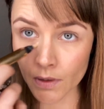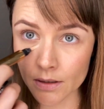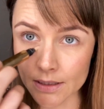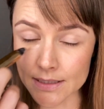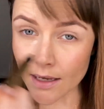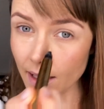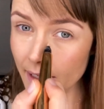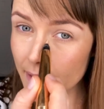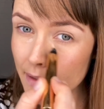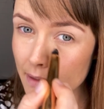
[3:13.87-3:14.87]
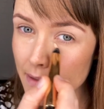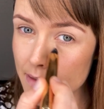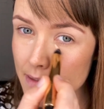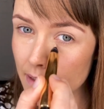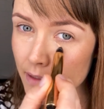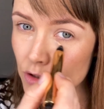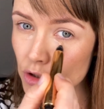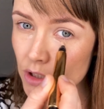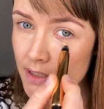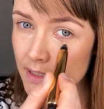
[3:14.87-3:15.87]
The tiniest touch
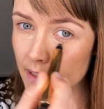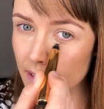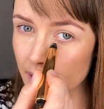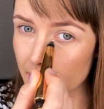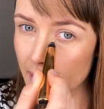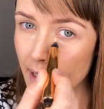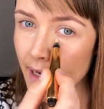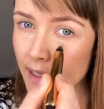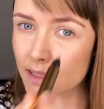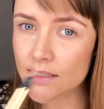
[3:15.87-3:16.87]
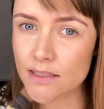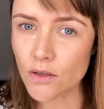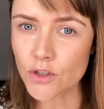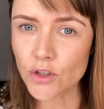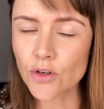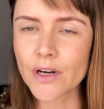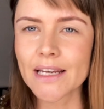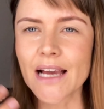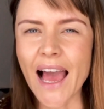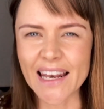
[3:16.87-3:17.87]
just under here. And this is not to
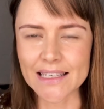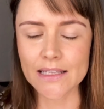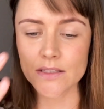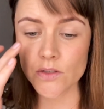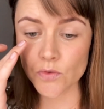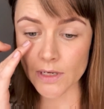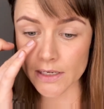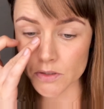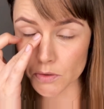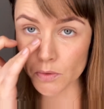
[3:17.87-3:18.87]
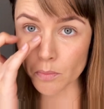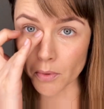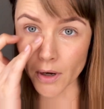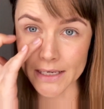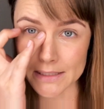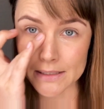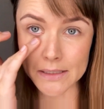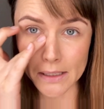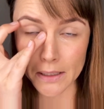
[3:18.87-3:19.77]
correct color, this is really to brighten.